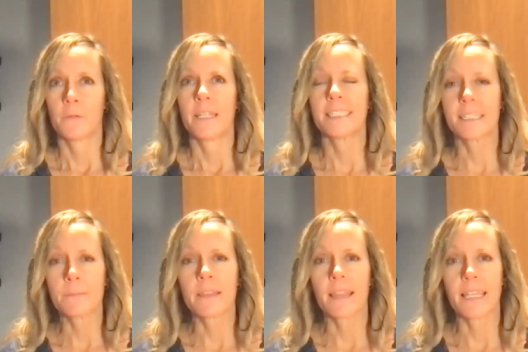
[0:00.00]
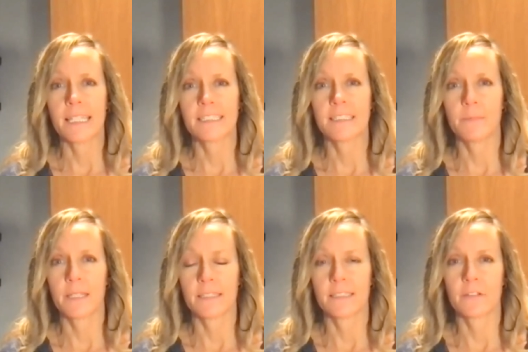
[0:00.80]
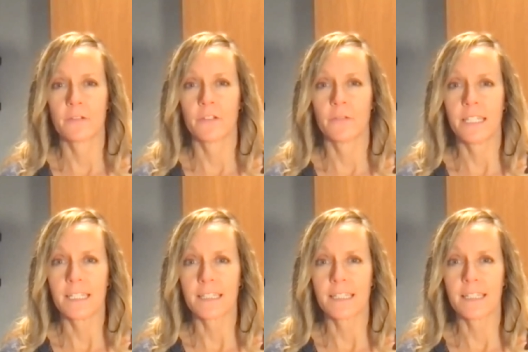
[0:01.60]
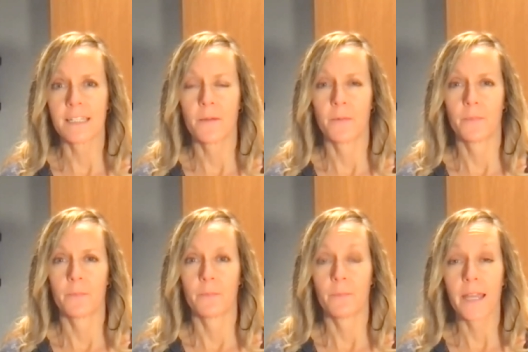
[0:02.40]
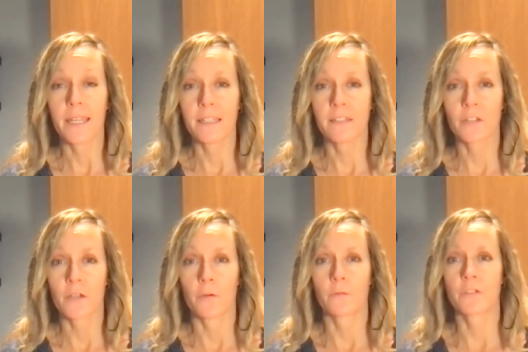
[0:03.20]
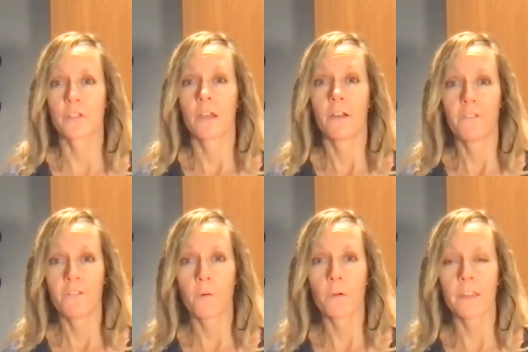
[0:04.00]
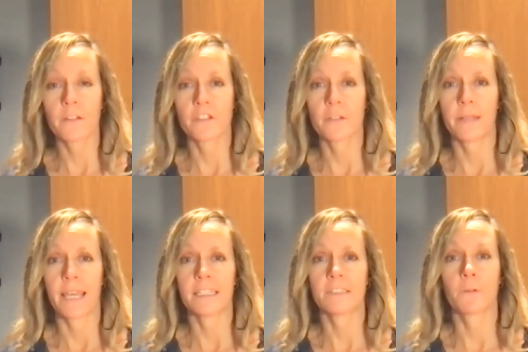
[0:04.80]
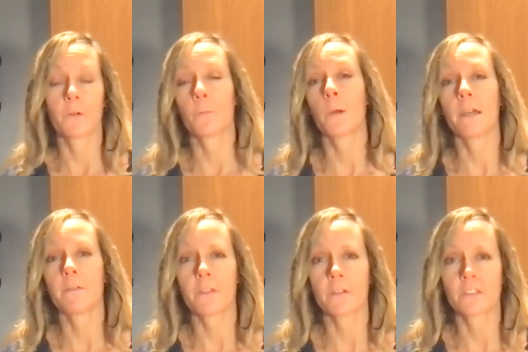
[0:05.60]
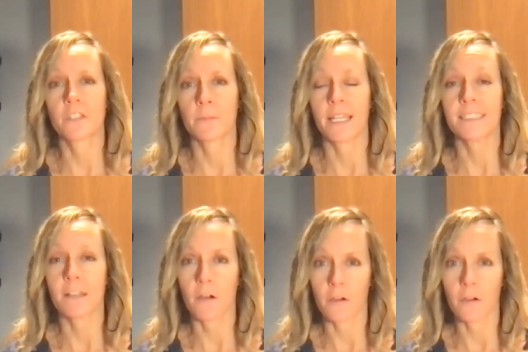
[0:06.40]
So it's something that needs to be considered uniquely by each coach for their gymnast, for wherever those gymnasts